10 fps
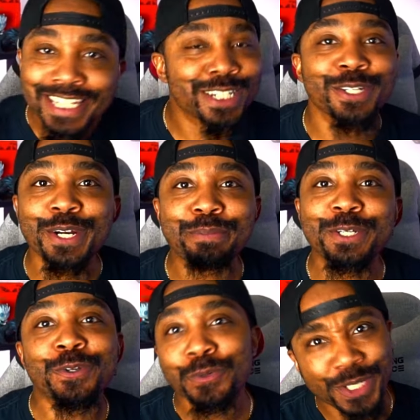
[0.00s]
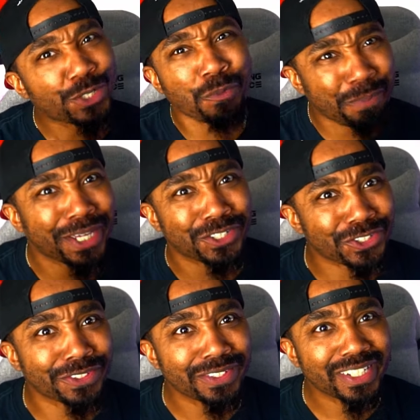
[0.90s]
is gonna be new. Can you
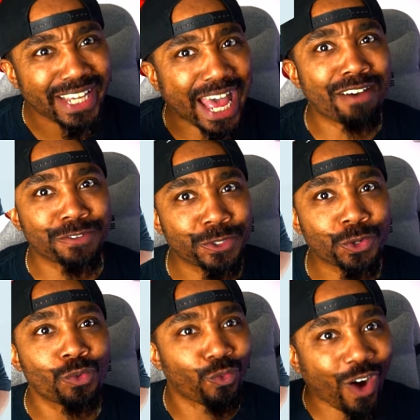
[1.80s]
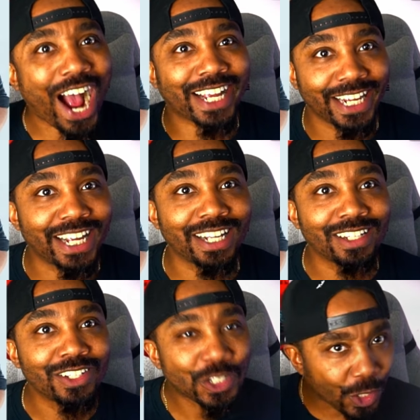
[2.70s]
picture Cavill rocking,
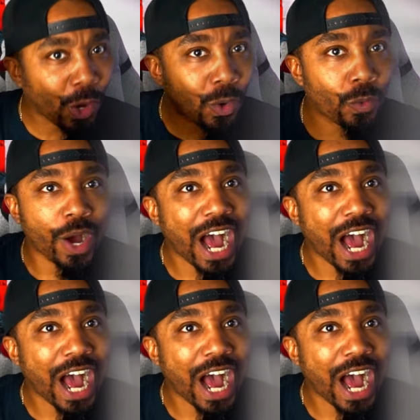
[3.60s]
you know, a